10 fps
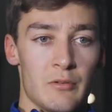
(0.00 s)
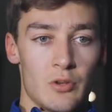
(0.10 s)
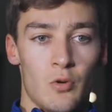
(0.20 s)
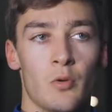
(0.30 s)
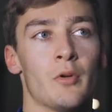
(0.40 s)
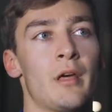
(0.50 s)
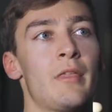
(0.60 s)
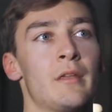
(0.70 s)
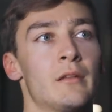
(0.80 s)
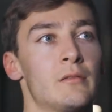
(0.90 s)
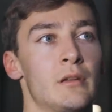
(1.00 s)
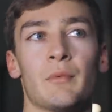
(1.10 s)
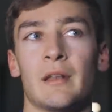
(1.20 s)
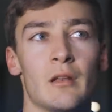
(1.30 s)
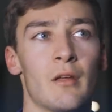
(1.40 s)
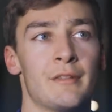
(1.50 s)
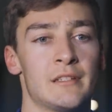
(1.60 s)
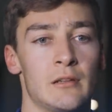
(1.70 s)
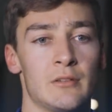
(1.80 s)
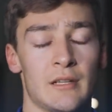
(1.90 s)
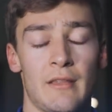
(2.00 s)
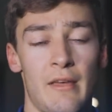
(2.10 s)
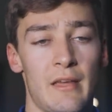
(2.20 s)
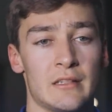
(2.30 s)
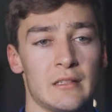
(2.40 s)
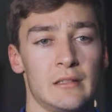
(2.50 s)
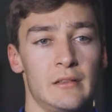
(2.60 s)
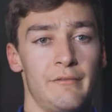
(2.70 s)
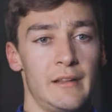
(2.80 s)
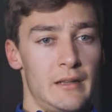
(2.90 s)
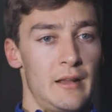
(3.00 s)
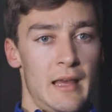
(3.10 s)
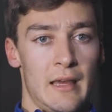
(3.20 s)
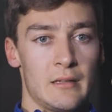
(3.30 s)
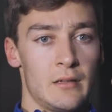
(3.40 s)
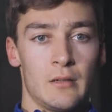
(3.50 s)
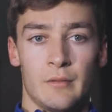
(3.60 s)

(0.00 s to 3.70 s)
was all or nothing, you know, we had nothing to lose, and that's the feeling I had.